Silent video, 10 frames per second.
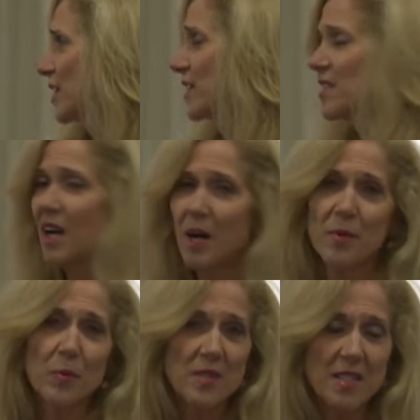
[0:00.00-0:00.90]
at the time,
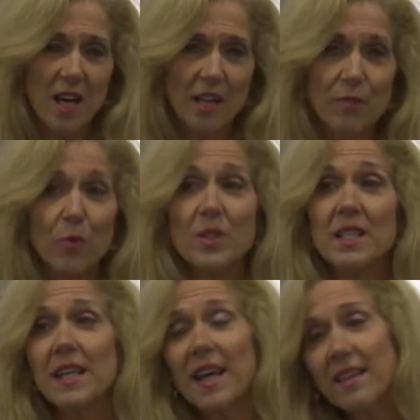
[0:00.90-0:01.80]
it was
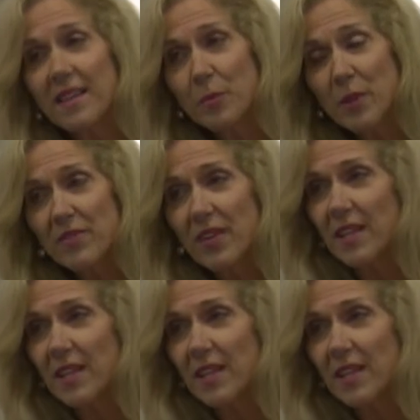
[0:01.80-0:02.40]
9:40, and then we fell